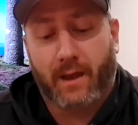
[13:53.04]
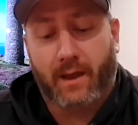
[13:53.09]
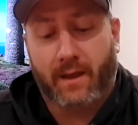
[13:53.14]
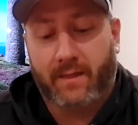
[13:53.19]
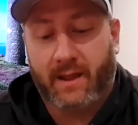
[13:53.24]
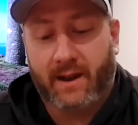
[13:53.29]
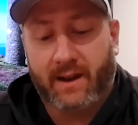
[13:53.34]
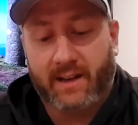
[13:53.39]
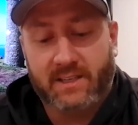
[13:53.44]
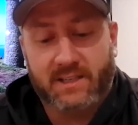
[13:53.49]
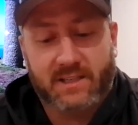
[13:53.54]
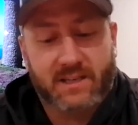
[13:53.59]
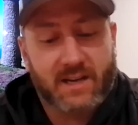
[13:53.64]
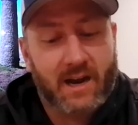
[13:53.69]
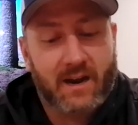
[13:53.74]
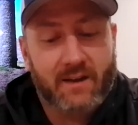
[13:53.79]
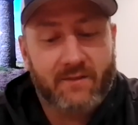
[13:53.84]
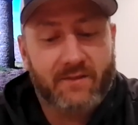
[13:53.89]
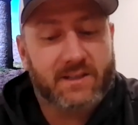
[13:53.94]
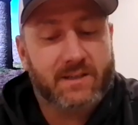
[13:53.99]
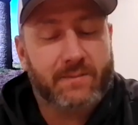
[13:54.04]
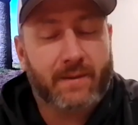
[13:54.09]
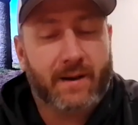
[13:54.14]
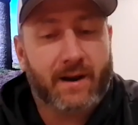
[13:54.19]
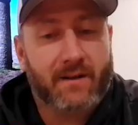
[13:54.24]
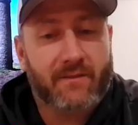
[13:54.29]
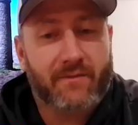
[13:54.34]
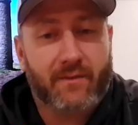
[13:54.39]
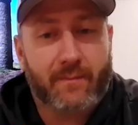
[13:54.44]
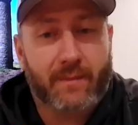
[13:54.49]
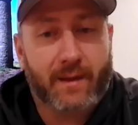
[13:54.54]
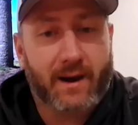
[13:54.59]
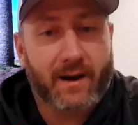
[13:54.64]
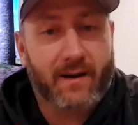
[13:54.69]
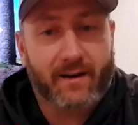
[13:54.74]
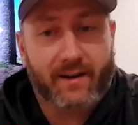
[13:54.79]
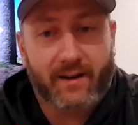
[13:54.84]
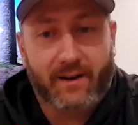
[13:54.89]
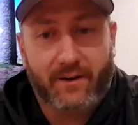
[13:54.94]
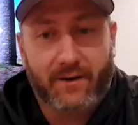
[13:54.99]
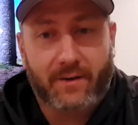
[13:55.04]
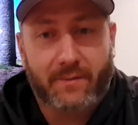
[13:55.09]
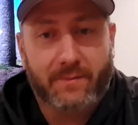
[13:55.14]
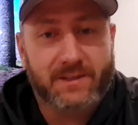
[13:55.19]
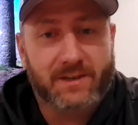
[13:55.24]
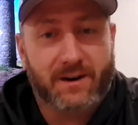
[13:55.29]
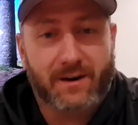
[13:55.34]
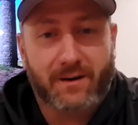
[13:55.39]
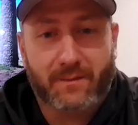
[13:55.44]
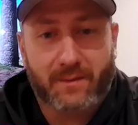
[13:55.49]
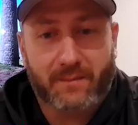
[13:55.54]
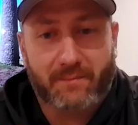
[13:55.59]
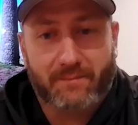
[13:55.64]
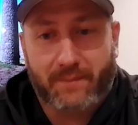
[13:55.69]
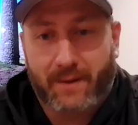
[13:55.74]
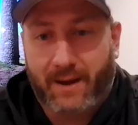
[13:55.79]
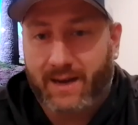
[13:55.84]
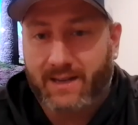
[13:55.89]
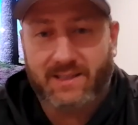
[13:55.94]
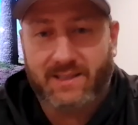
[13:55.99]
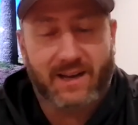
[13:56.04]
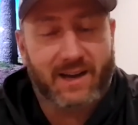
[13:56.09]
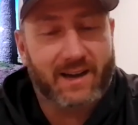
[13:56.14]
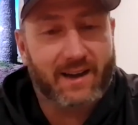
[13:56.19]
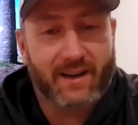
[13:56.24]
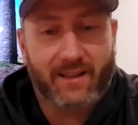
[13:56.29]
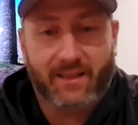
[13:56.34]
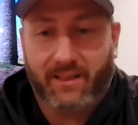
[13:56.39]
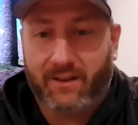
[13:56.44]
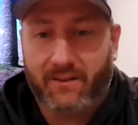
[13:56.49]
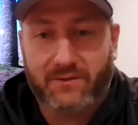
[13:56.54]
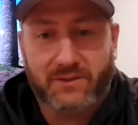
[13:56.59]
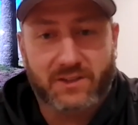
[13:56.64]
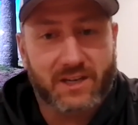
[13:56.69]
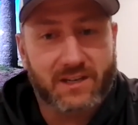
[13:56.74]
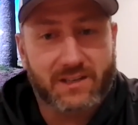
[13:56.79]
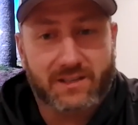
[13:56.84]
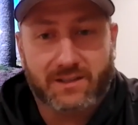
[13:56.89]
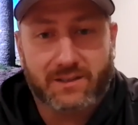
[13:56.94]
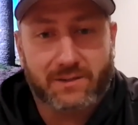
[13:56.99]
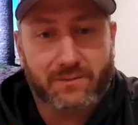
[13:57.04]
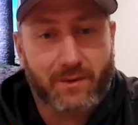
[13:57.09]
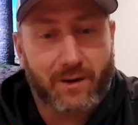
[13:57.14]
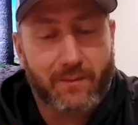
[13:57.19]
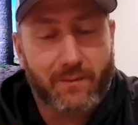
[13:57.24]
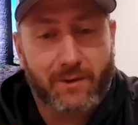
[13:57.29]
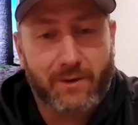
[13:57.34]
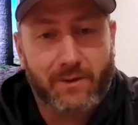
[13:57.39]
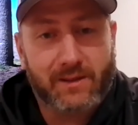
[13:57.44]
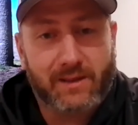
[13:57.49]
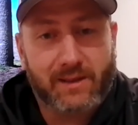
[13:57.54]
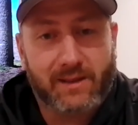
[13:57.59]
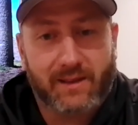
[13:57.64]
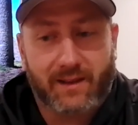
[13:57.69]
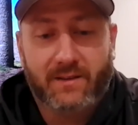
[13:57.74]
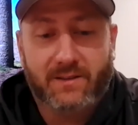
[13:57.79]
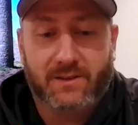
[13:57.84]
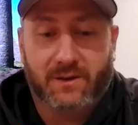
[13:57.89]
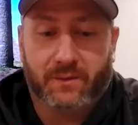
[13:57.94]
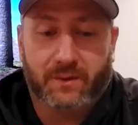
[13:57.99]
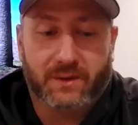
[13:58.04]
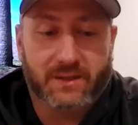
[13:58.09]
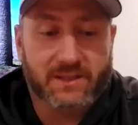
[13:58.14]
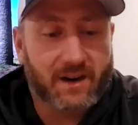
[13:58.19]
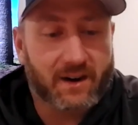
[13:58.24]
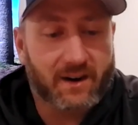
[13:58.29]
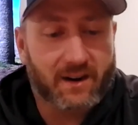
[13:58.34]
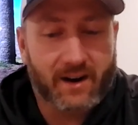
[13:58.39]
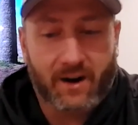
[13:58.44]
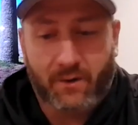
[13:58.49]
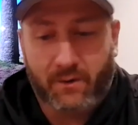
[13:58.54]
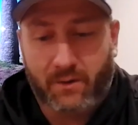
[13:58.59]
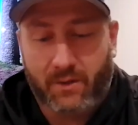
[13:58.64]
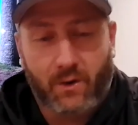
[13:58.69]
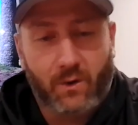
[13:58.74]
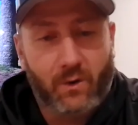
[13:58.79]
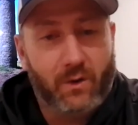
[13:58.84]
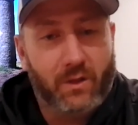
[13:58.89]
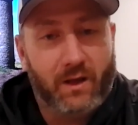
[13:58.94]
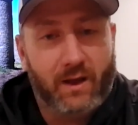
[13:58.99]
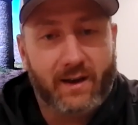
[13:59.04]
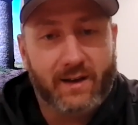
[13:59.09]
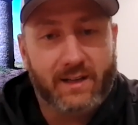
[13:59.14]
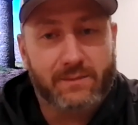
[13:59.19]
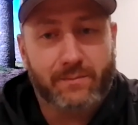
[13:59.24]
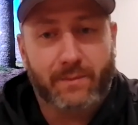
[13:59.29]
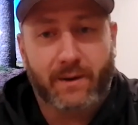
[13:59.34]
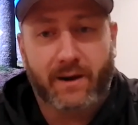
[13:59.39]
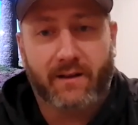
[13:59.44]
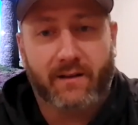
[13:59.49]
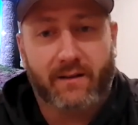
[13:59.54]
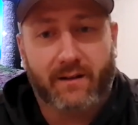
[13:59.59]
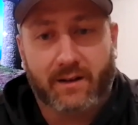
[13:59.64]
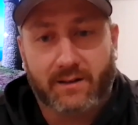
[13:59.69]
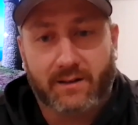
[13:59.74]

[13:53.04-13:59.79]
And then it just kind of expanded from there. I'm a tournament bass guy. I love chasing smallmouth. So we started out with a whole line of spinning